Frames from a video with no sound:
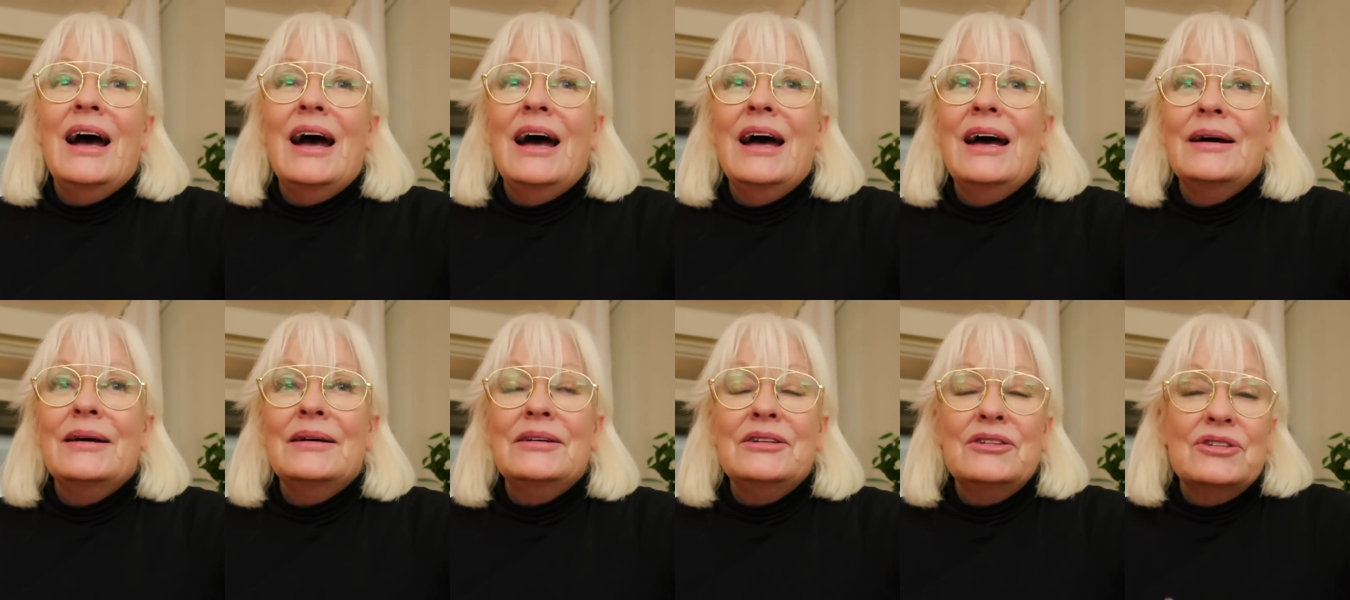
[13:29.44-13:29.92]

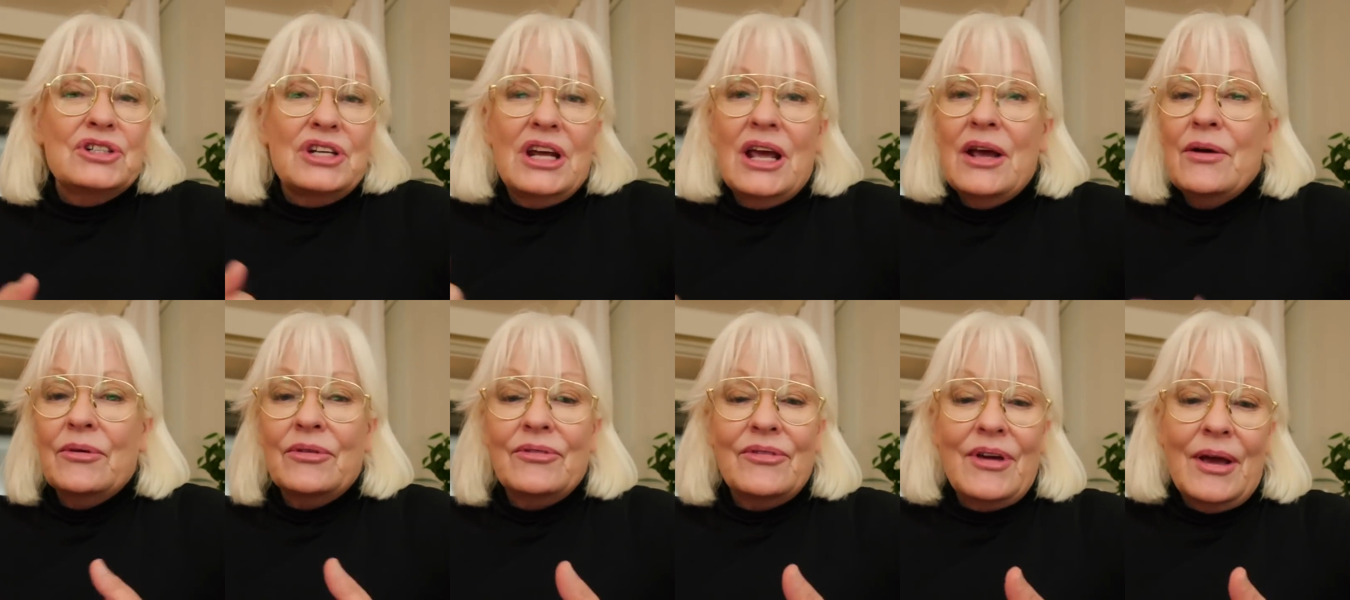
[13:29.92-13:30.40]
And
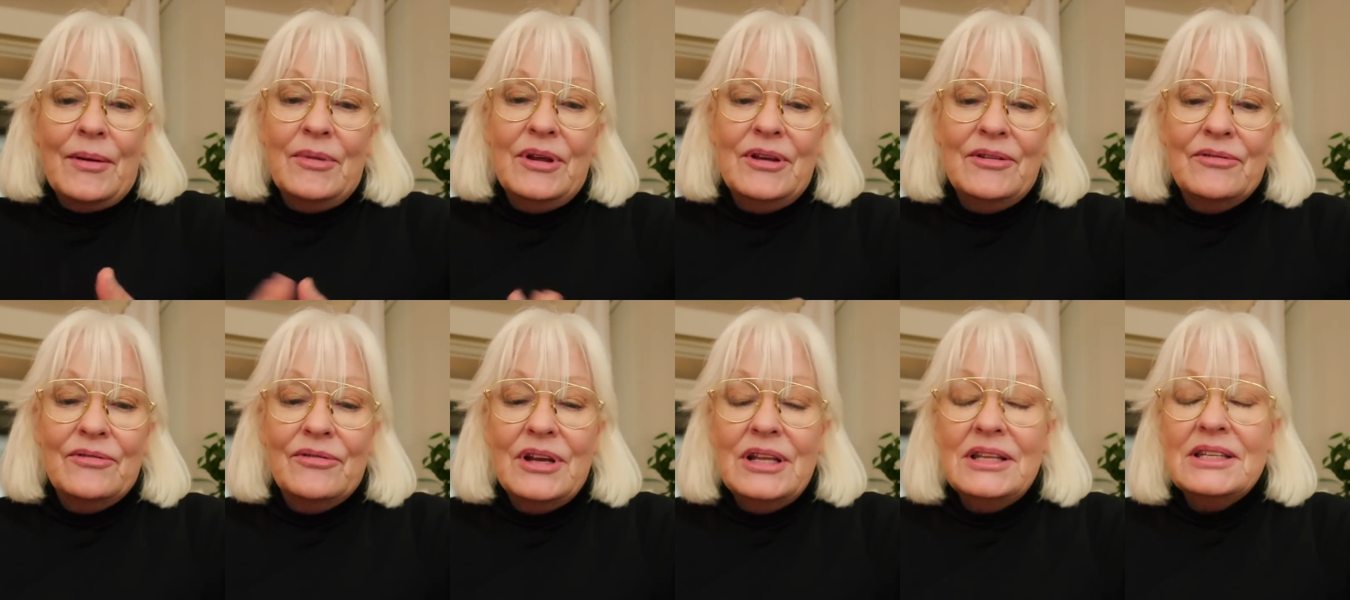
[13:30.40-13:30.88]
share with family
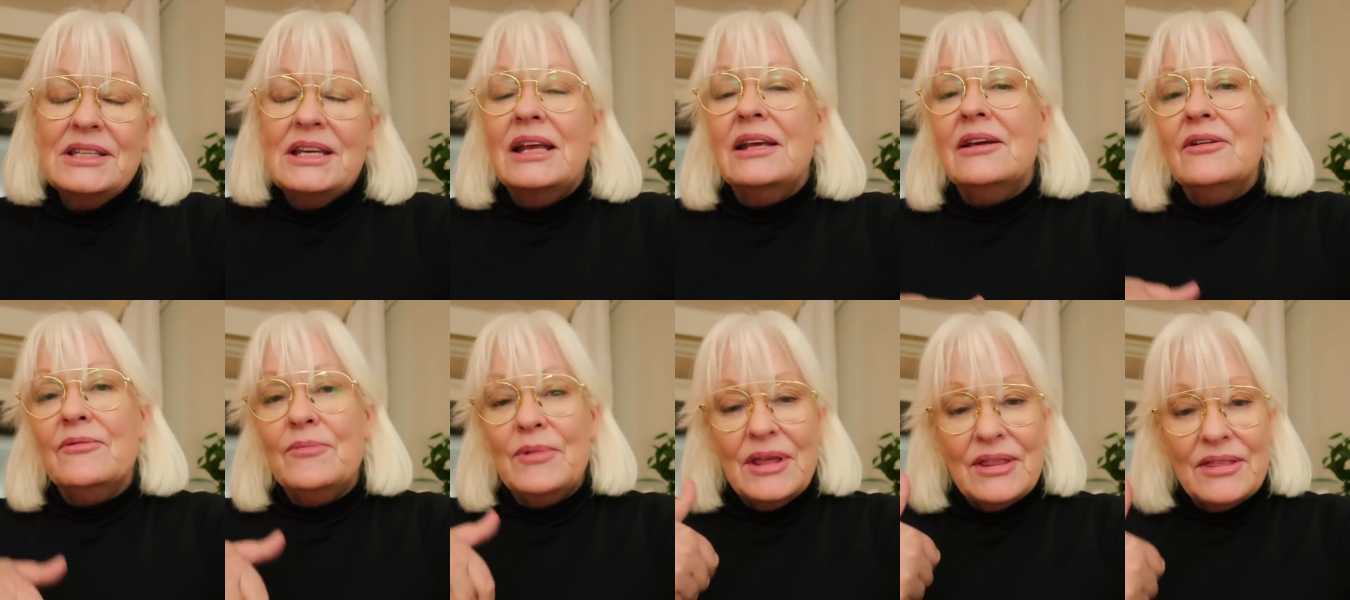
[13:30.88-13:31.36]
and friends, and
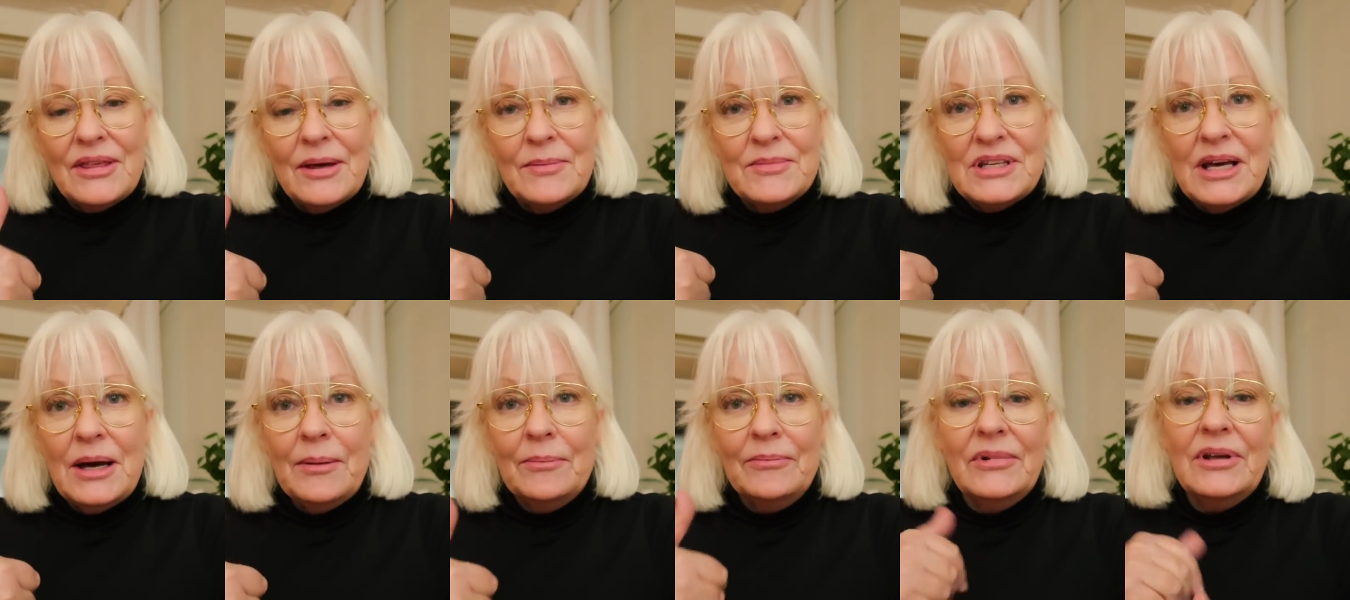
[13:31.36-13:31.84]
give me a
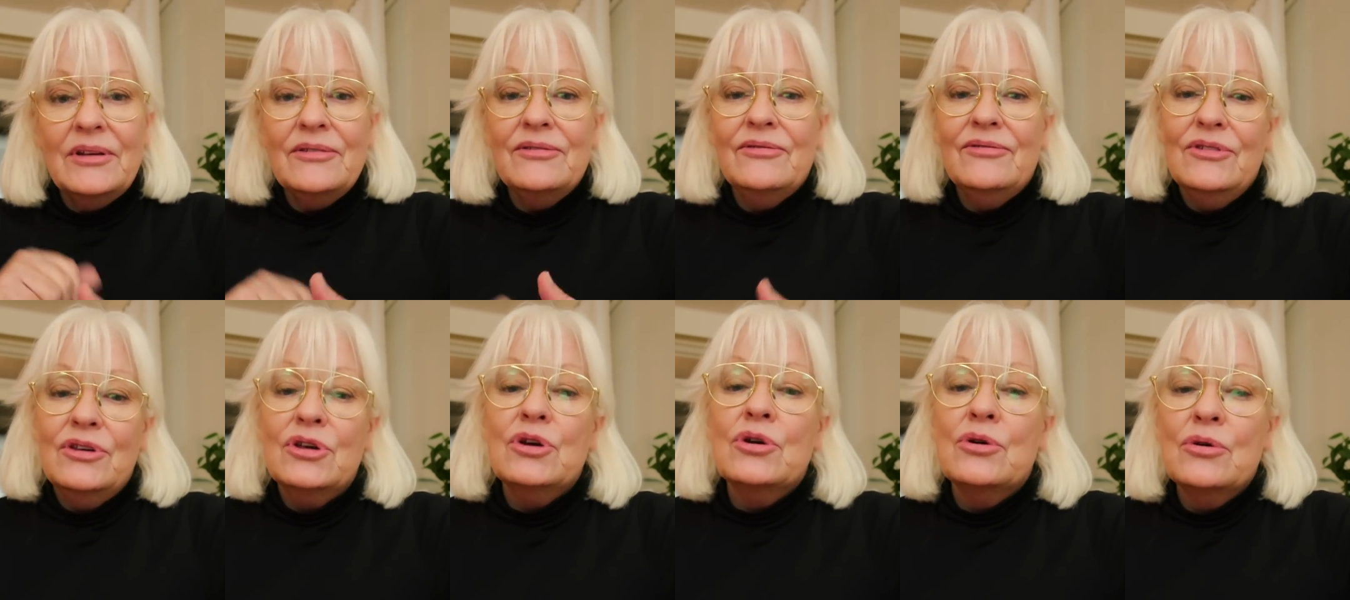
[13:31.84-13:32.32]
thumbs up
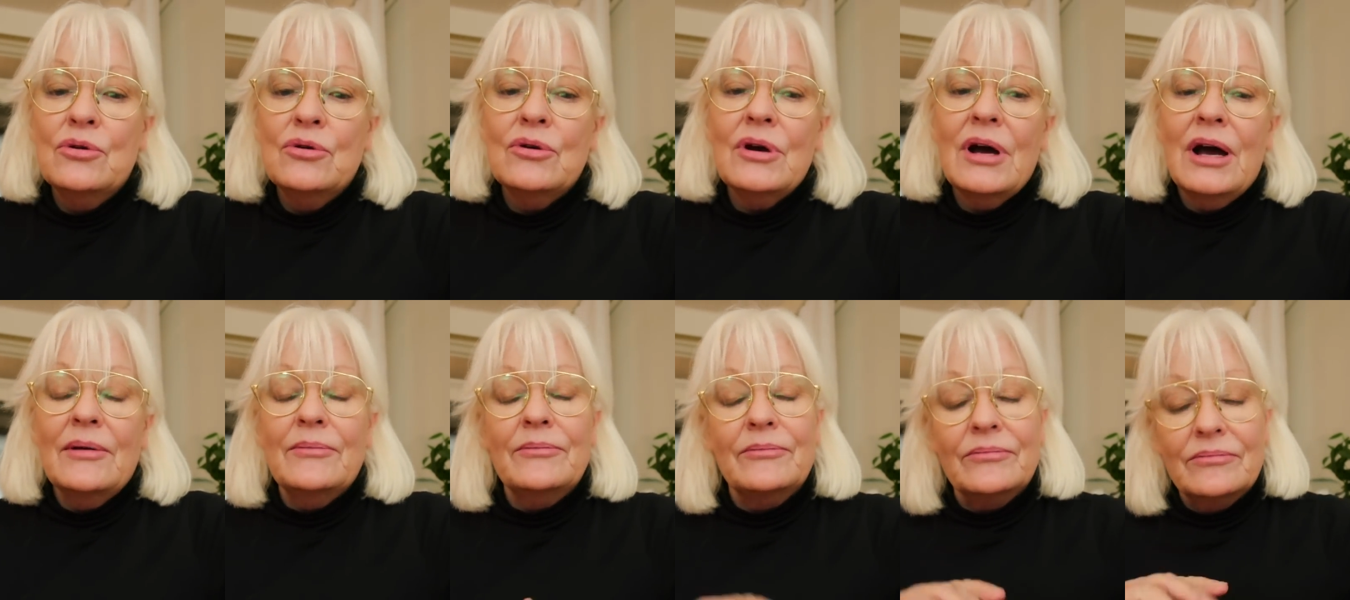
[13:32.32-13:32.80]
if you